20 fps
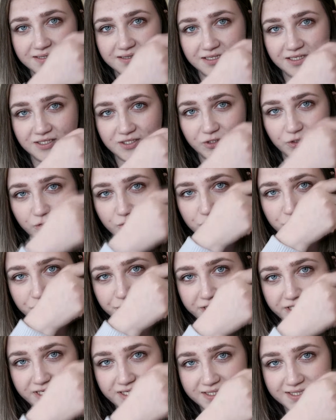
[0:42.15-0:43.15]
these are not
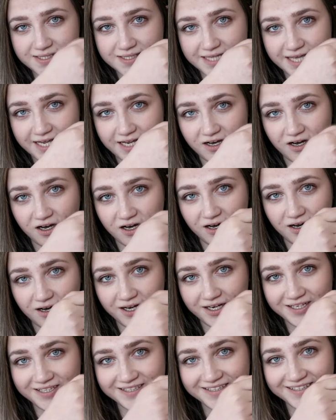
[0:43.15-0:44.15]
trees, they
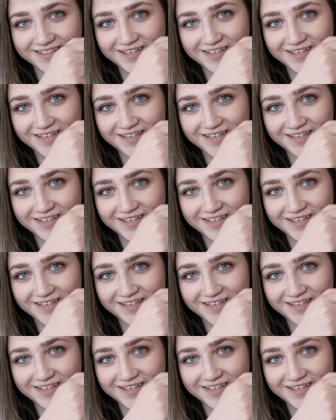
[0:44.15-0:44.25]
are